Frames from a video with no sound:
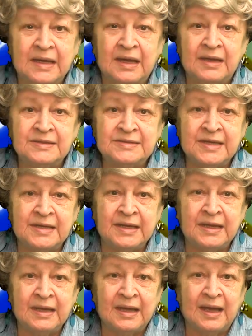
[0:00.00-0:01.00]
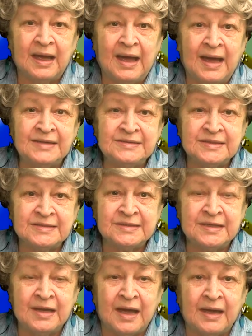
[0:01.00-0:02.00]
sunny, high
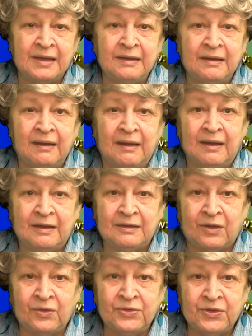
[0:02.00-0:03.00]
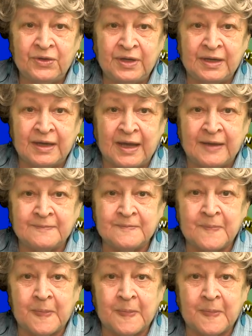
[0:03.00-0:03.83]
69, low 39.